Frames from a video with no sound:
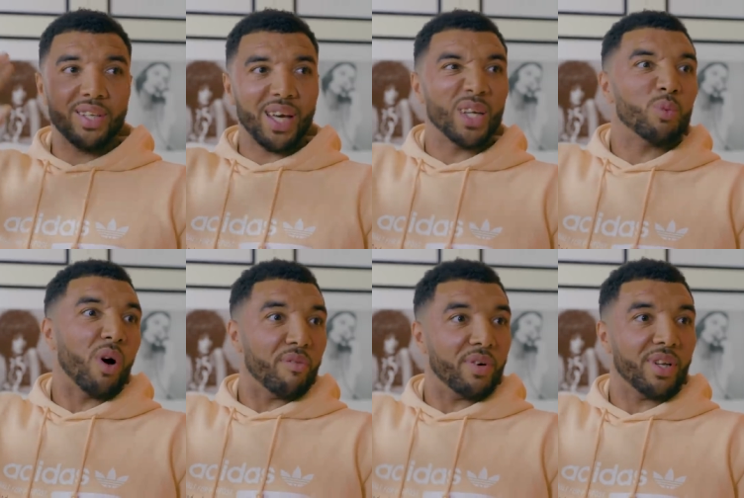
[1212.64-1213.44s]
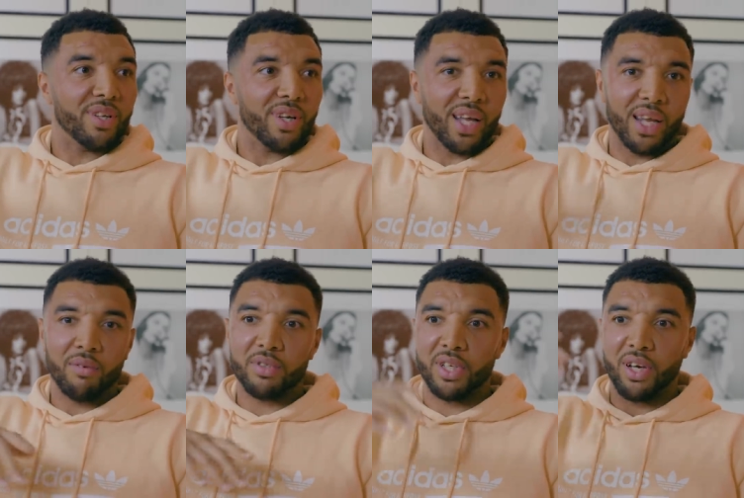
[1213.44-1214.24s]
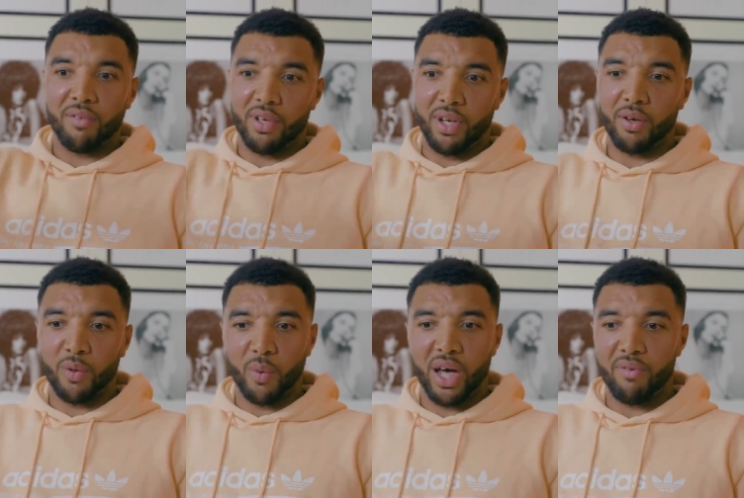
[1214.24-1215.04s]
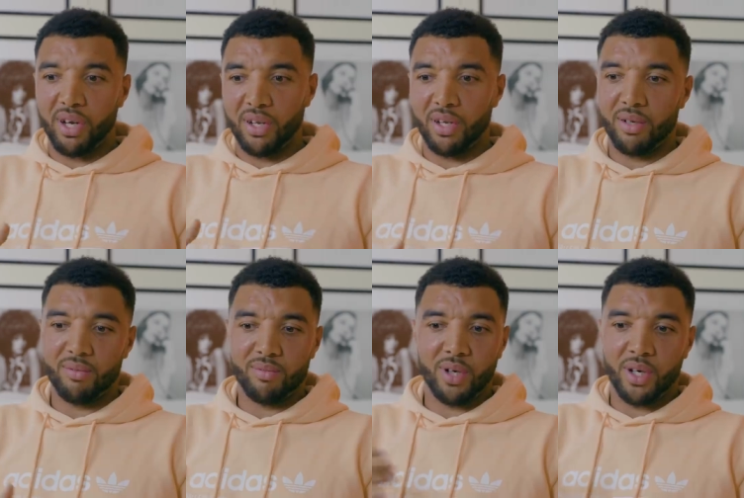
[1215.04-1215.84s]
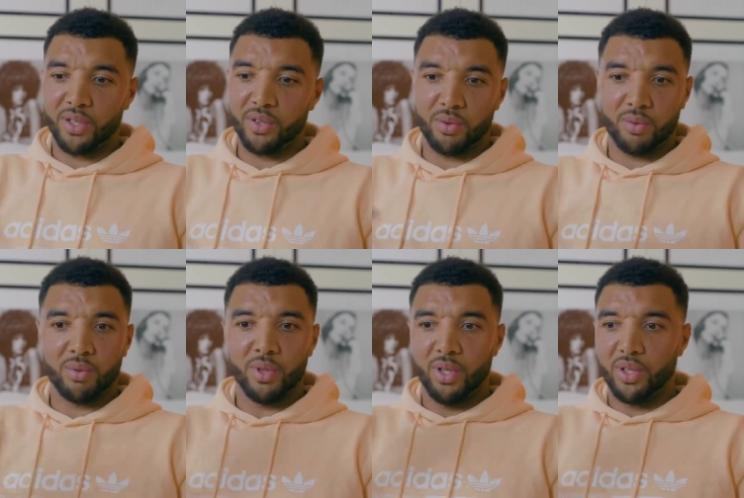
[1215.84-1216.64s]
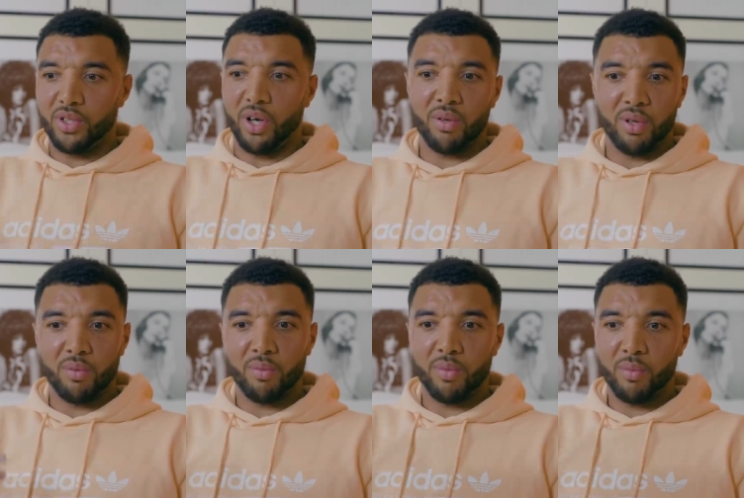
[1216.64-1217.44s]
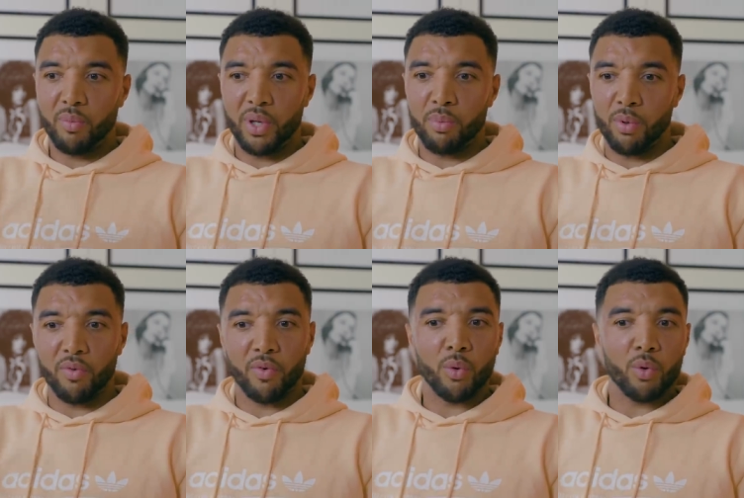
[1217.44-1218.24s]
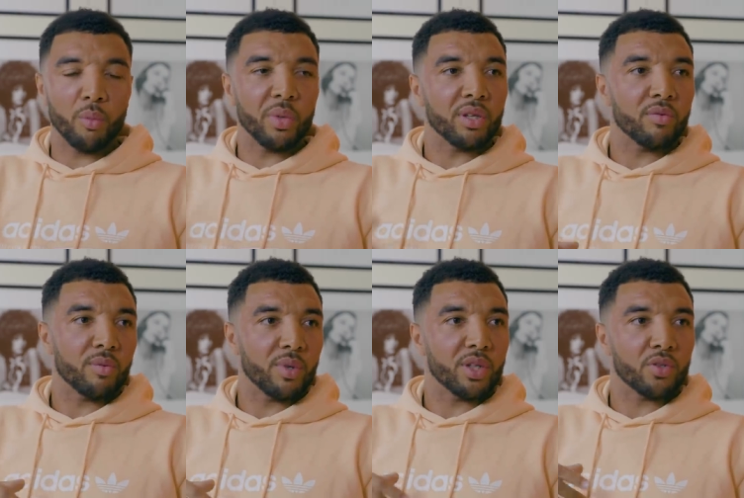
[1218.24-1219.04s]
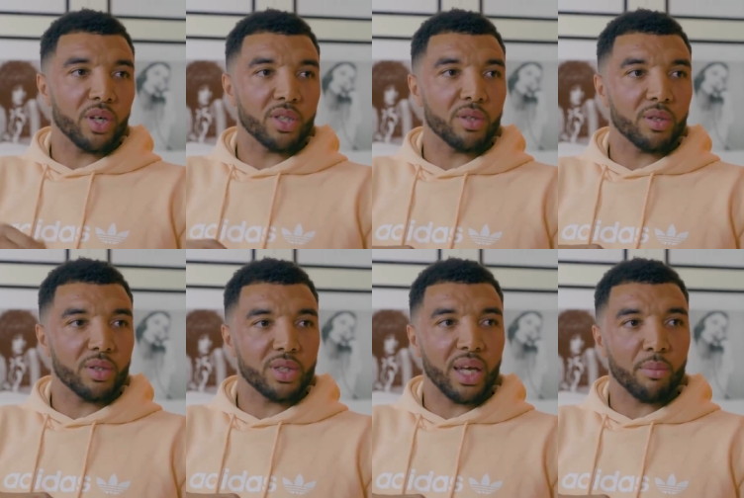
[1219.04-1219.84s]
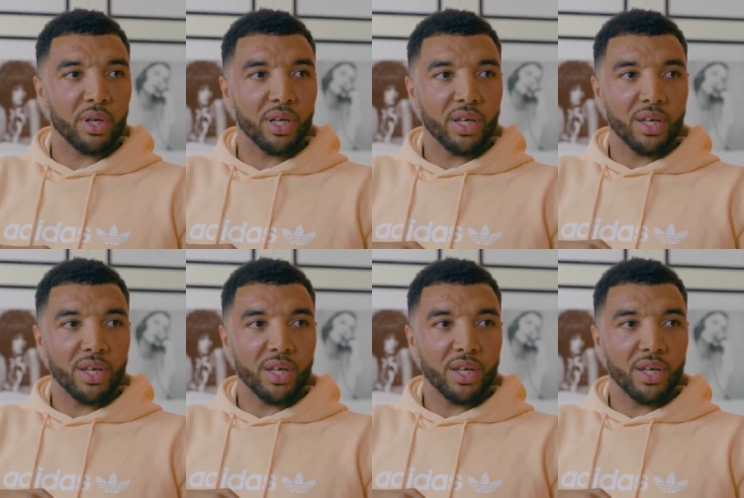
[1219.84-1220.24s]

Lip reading: Yeah, he's Watford. Yeah. And then, obviously, along the way, I've had, like, Arsenal, Tottenham. People have all come in and tried to take me.